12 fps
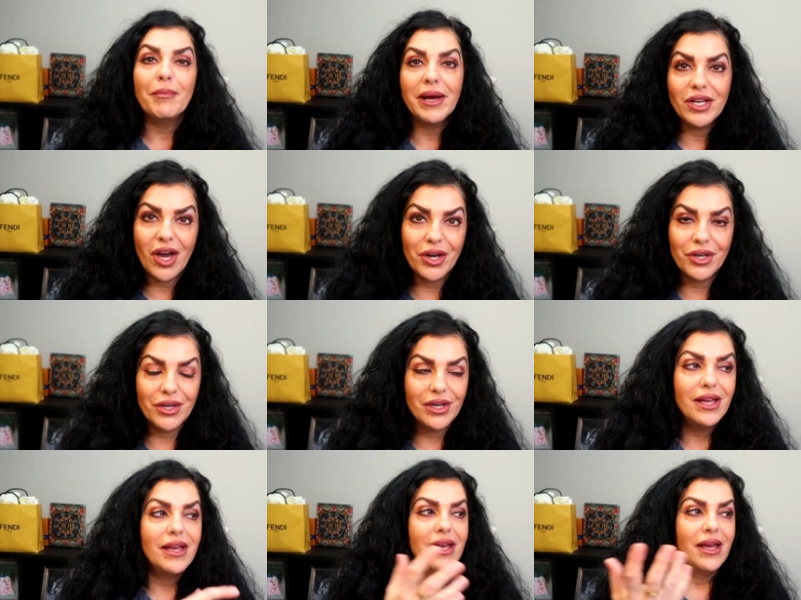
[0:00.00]
My
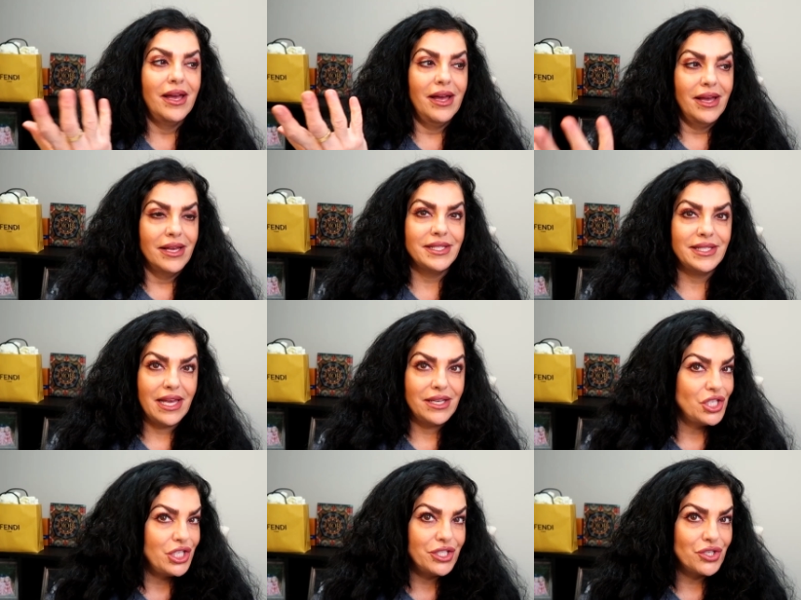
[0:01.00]
daughter
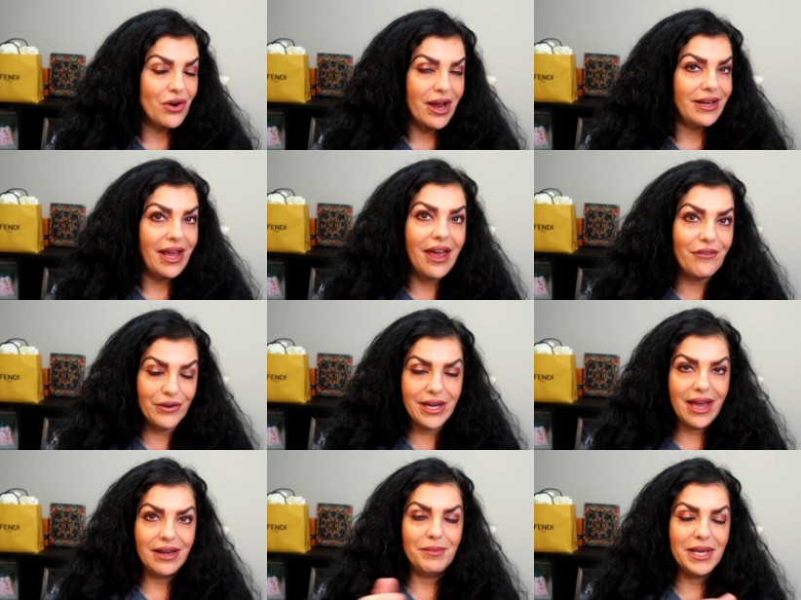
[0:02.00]
said she's tried
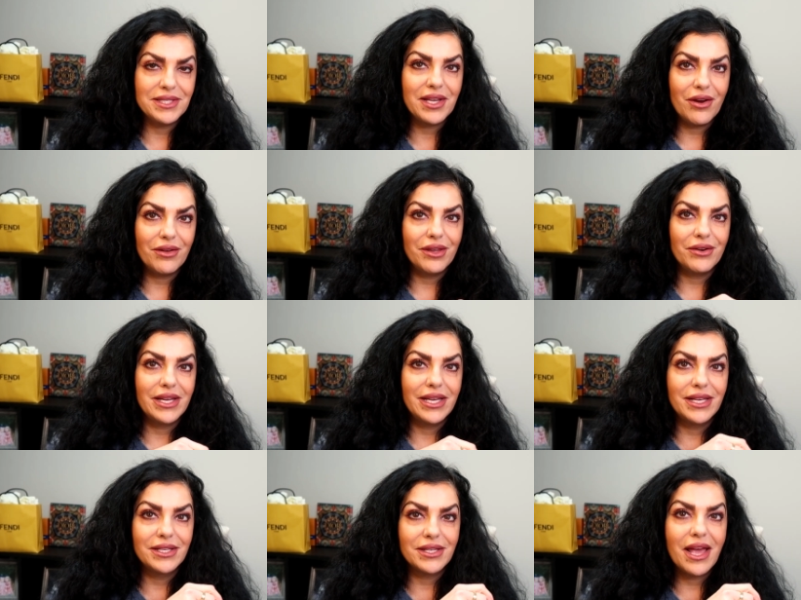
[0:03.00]
every kind of mascara there
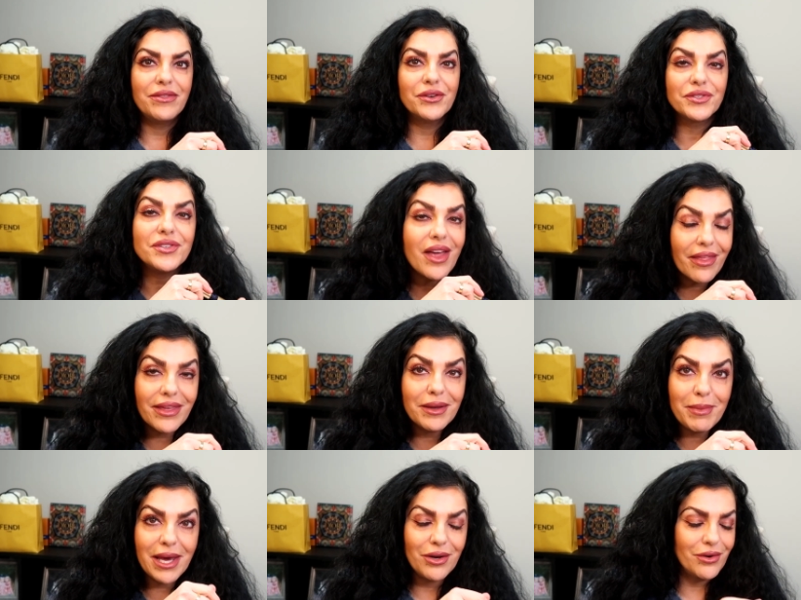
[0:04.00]
is, and there's
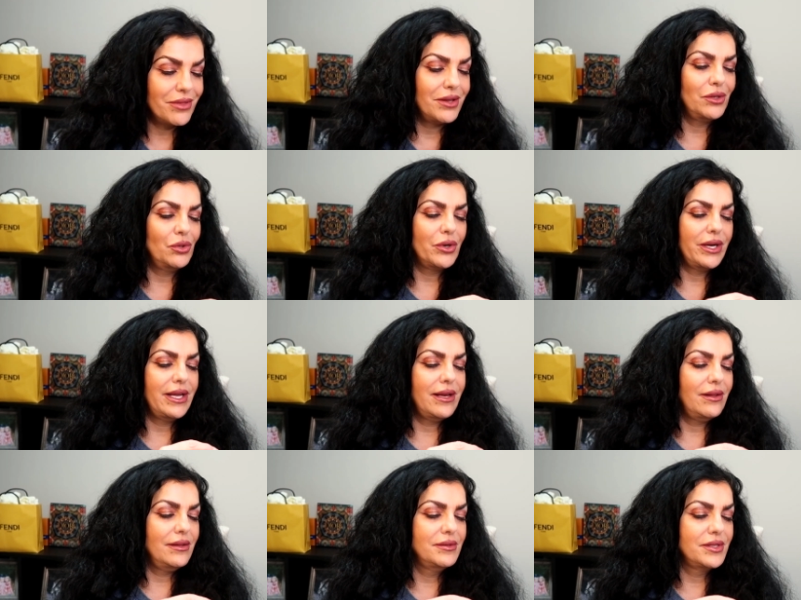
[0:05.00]
nothing better than
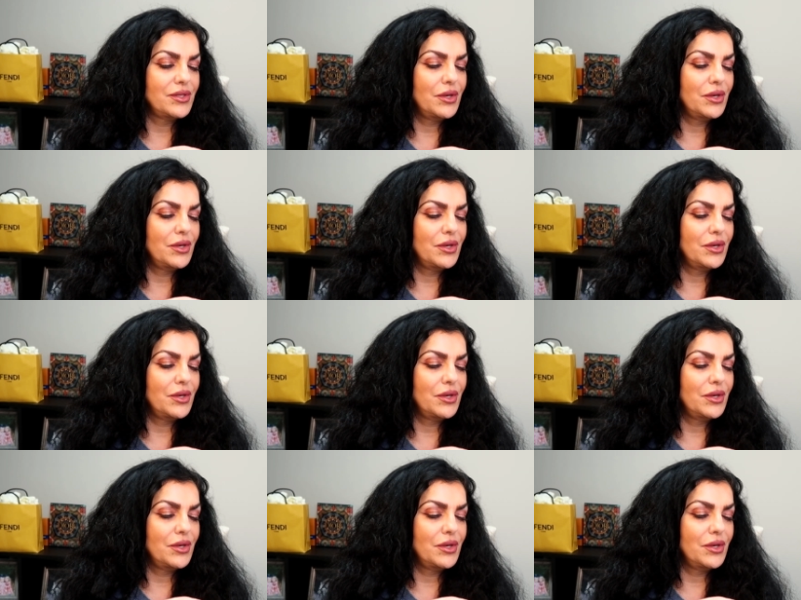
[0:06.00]
L'Oreal.